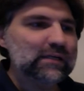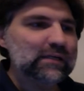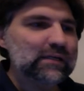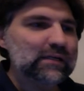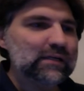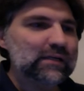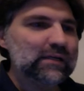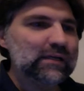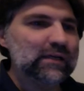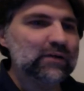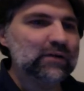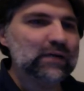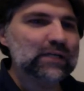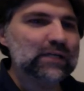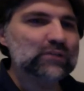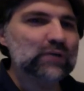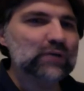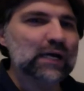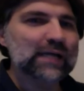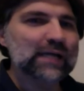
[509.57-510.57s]

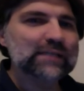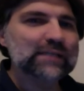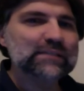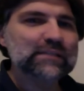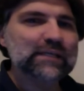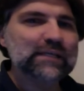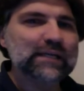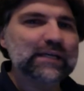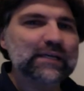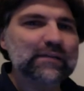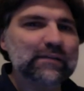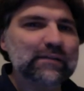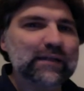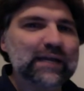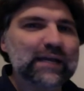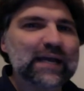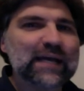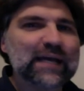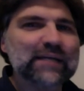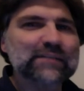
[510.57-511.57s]
electronics kit that
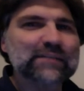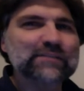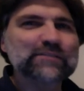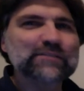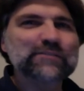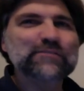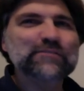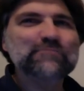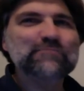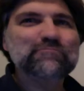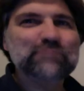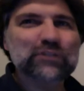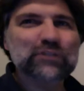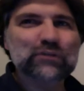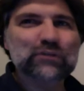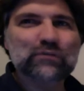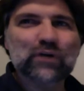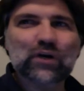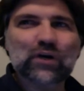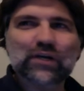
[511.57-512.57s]
has your
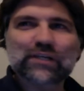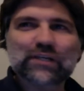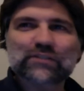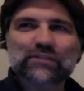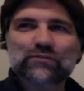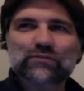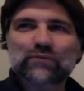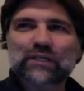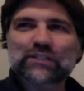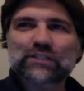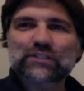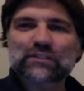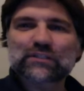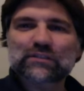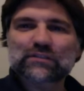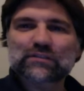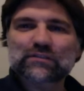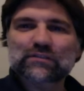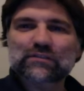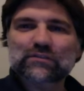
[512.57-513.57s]
various
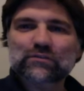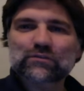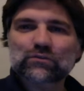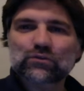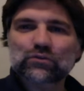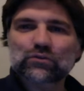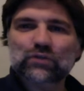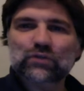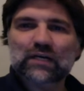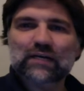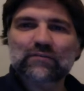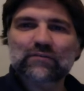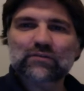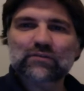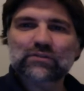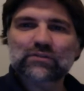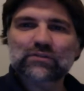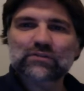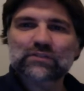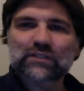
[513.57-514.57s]
wrenches and
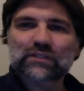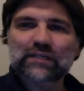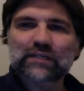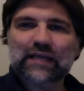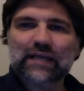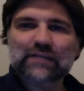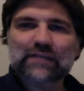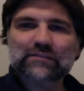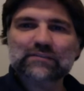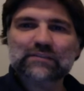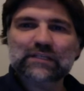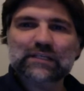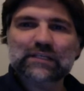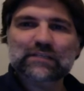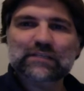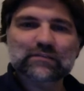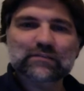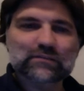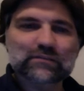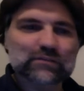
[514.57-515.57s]
screwdrivers and hex keys
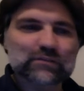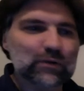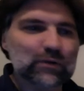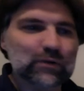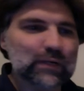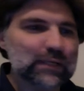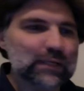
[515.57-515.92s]
and so on.